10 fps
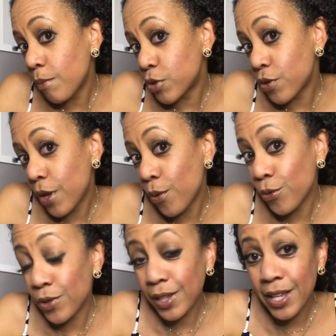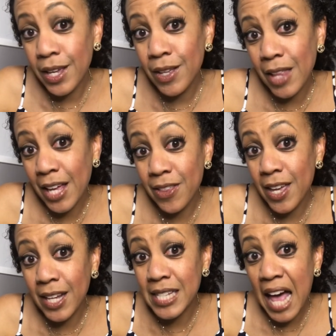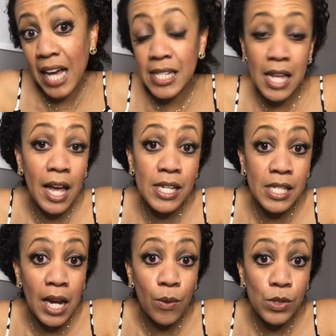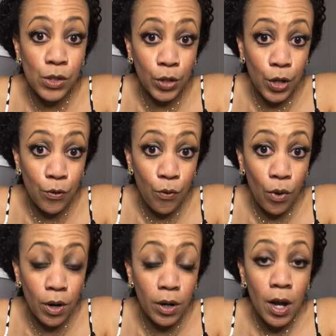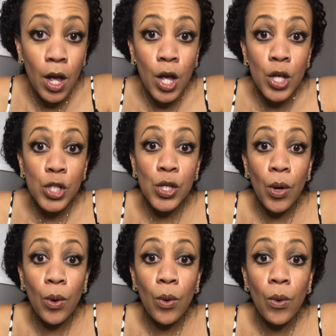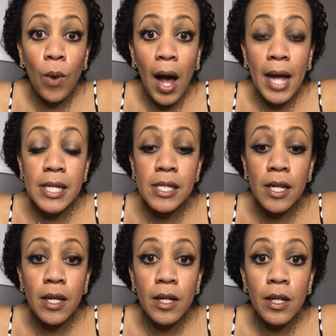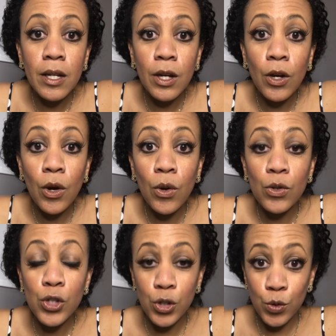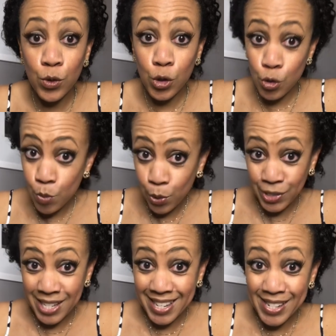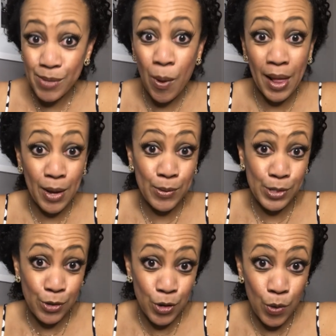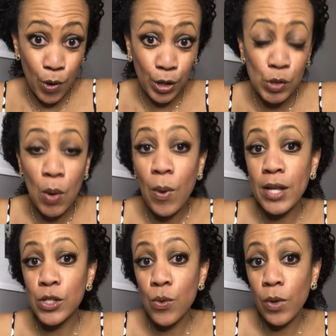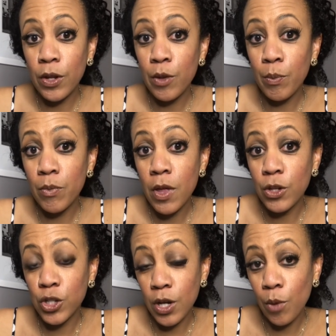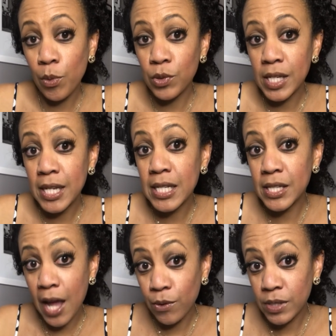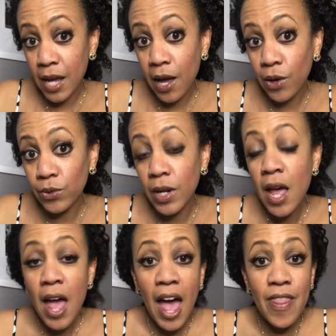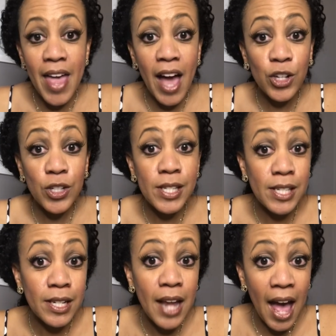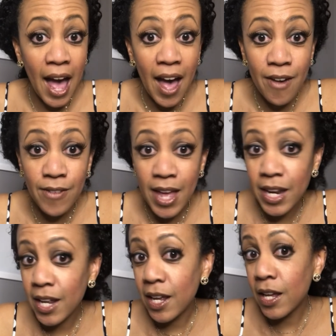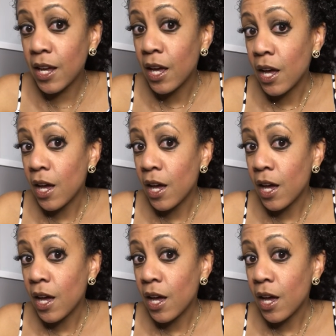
So they were really like the exact size that I was looking for. So I did go to 2 boutiques while I was in New York. So I went to one of the Chanel boutiques downtown, and they actually didn't have any